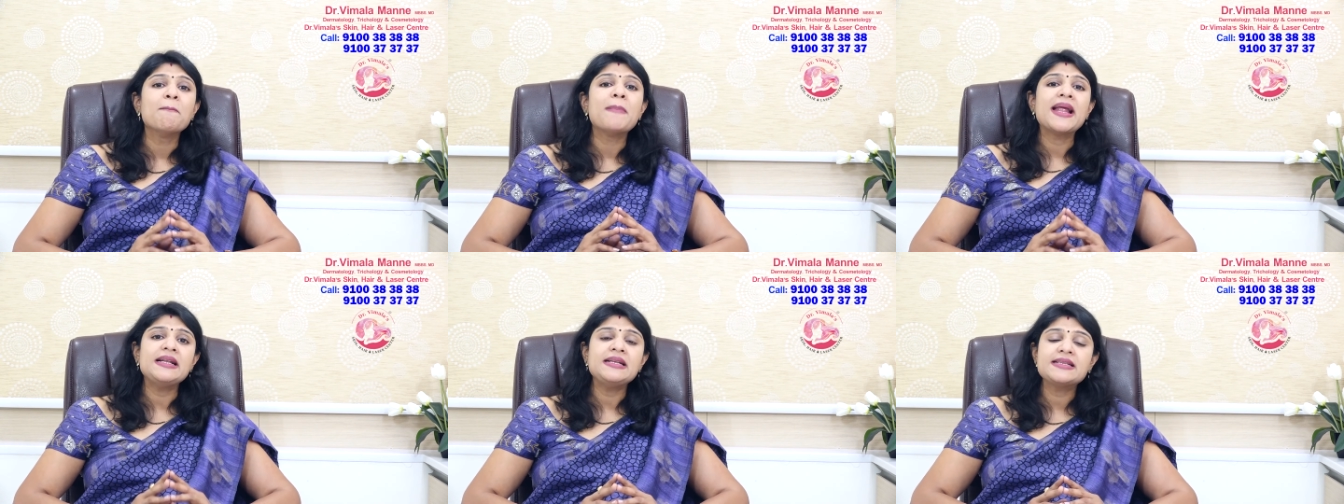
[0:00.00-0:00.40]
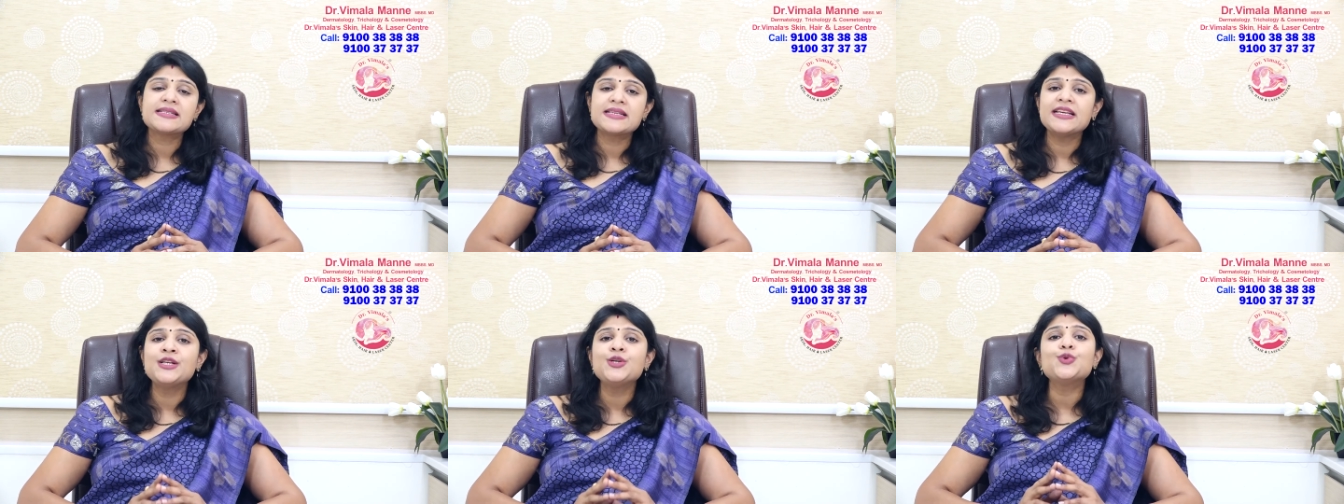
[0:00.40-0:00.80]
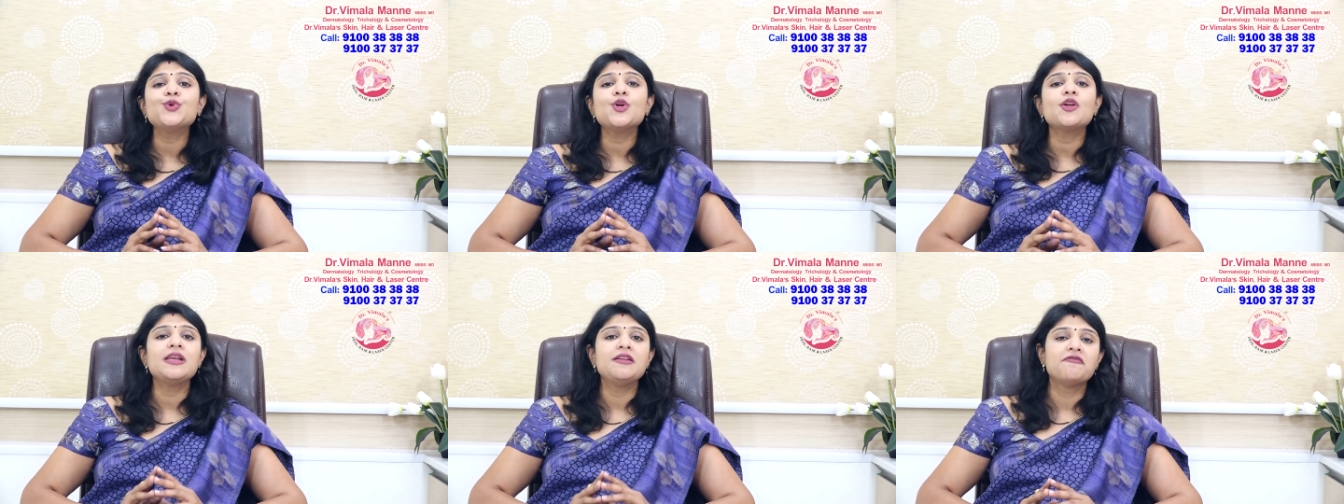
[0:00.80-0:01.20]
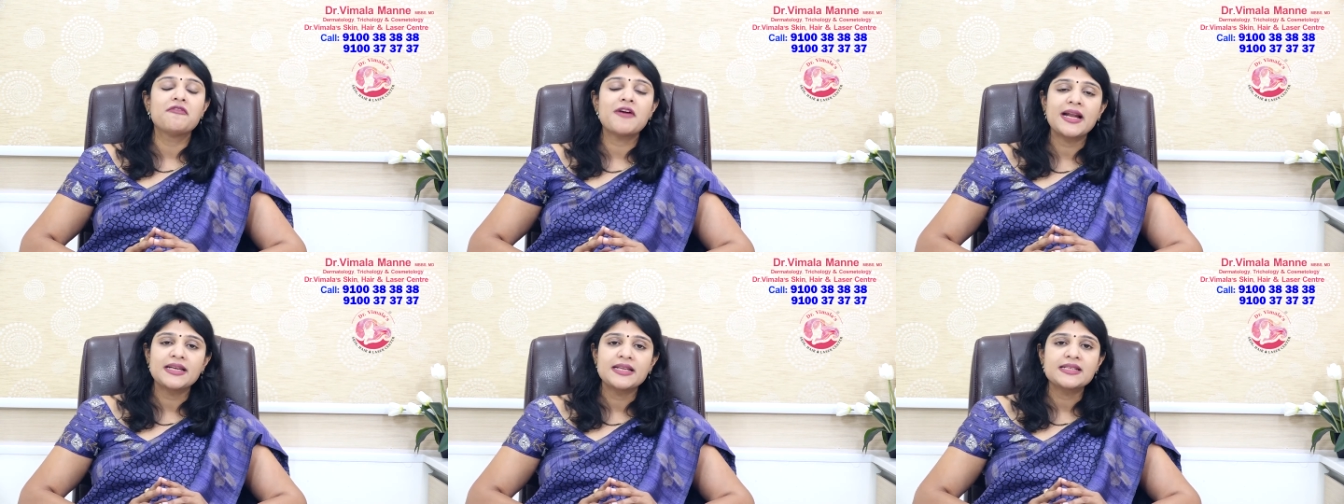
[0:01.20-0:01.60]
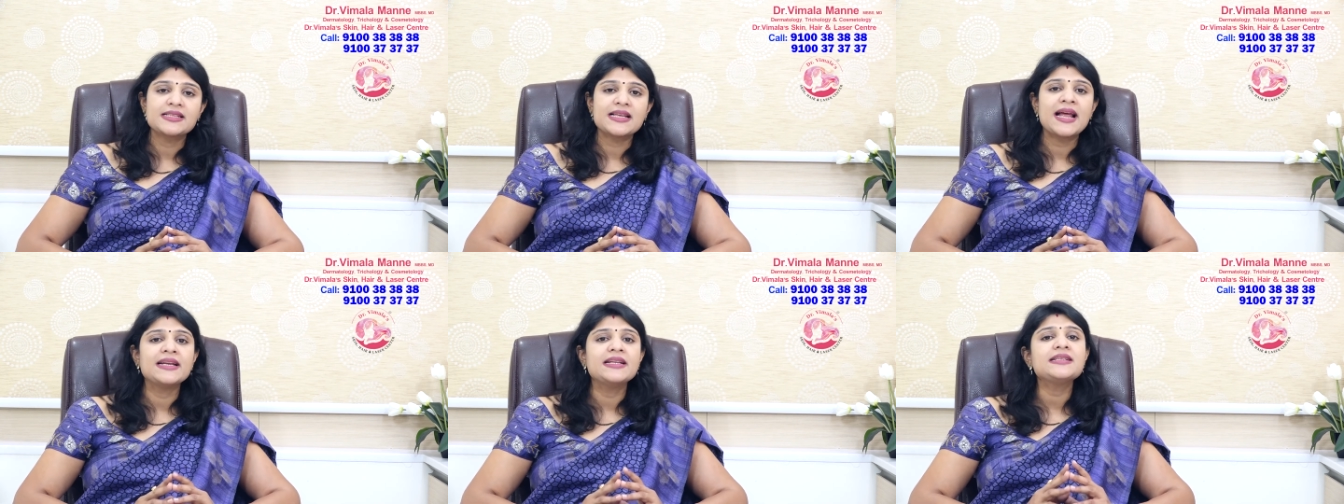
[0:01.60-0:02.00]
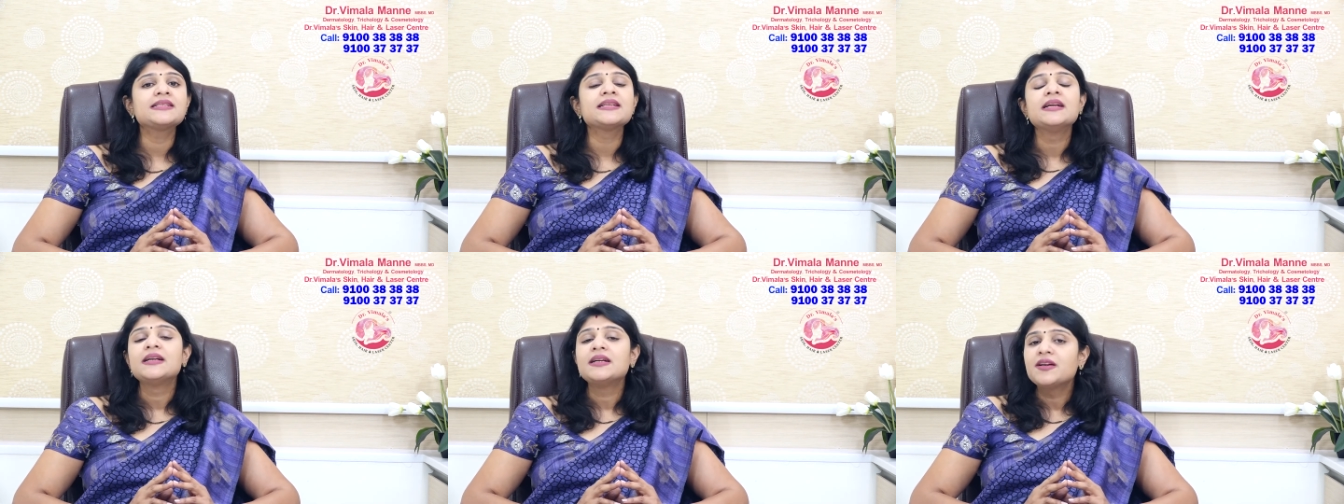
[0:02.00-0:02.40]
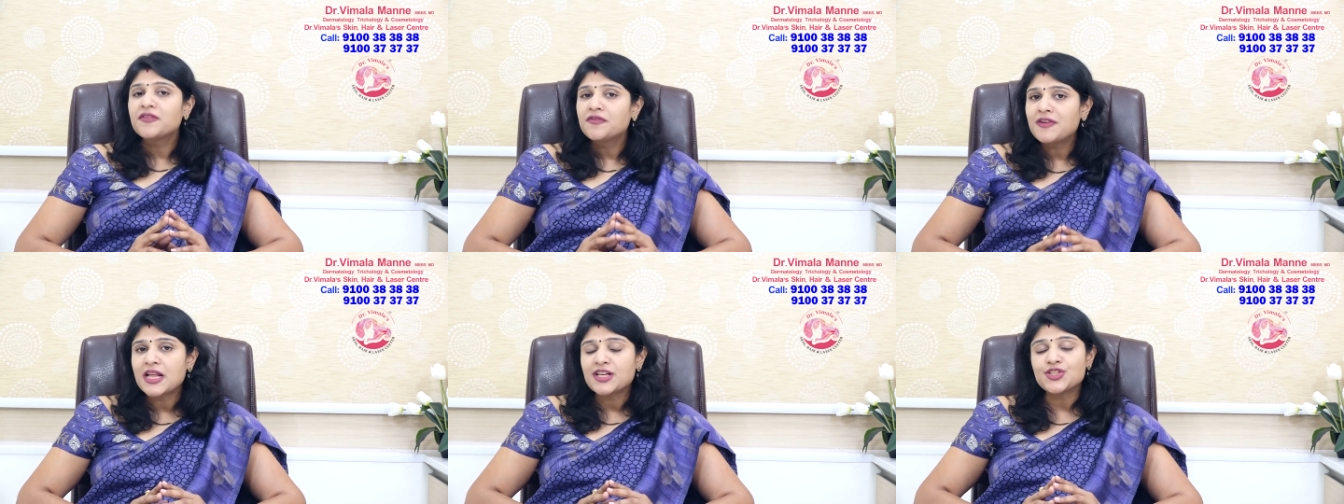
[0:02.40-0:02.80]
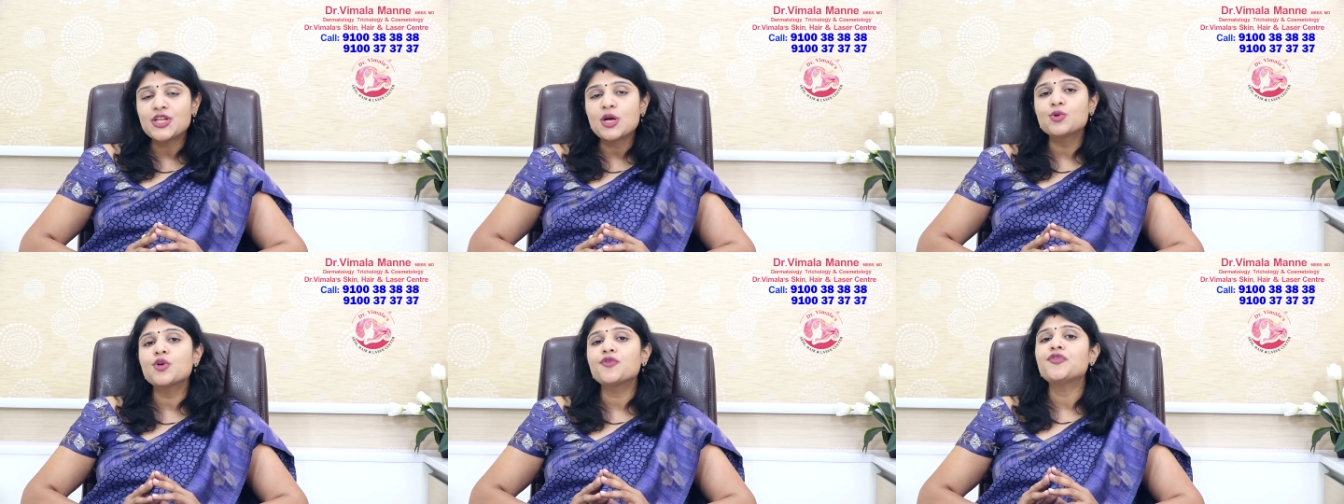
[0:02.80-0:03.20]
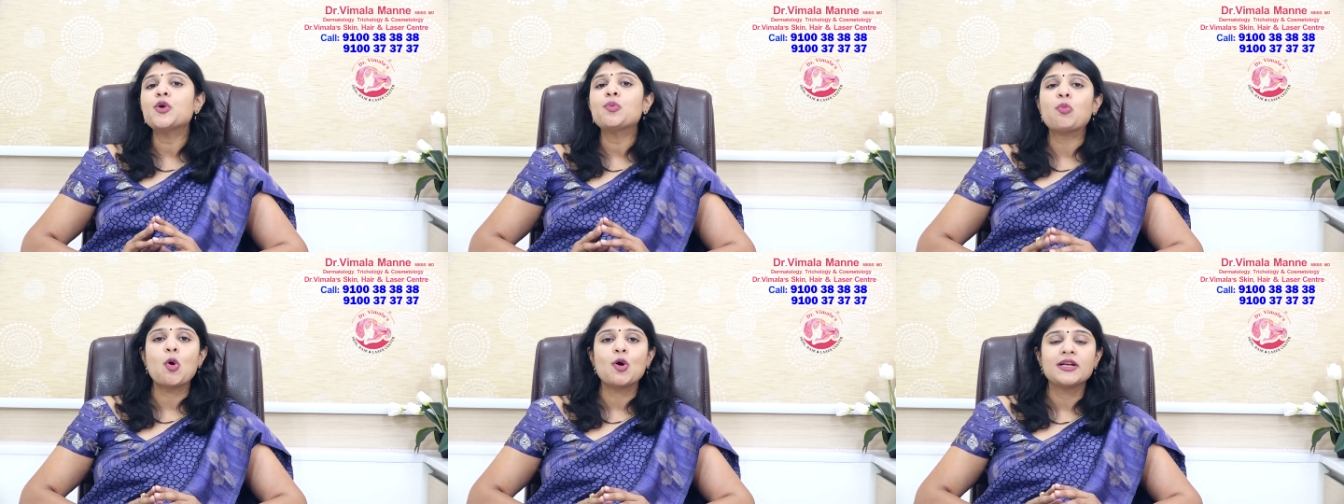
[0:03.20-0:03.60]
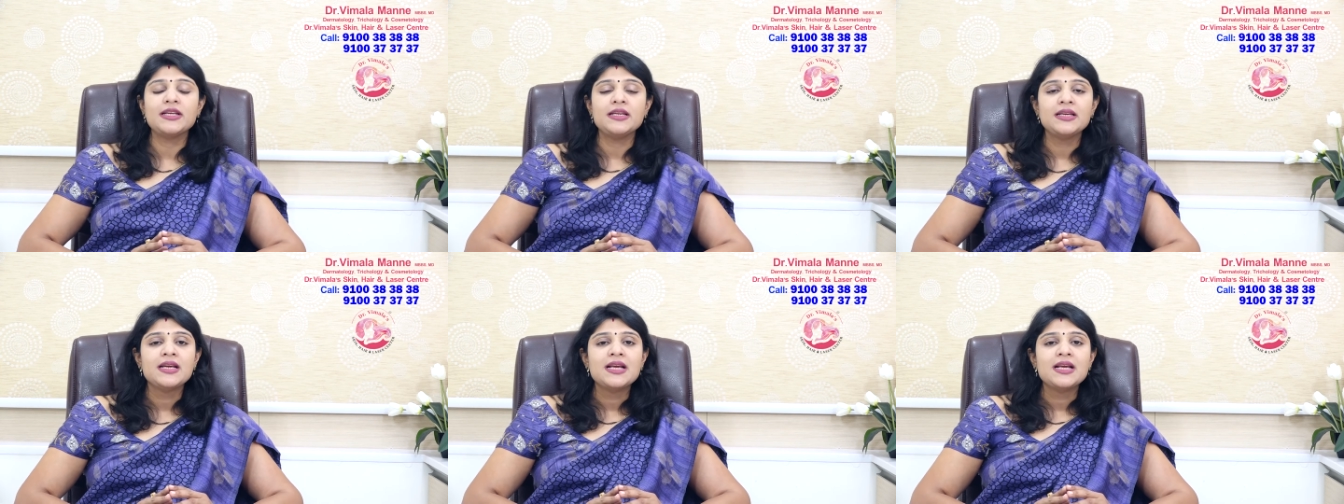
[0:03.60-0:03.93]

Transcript: melts into your lymphatics and is flushed out of your body.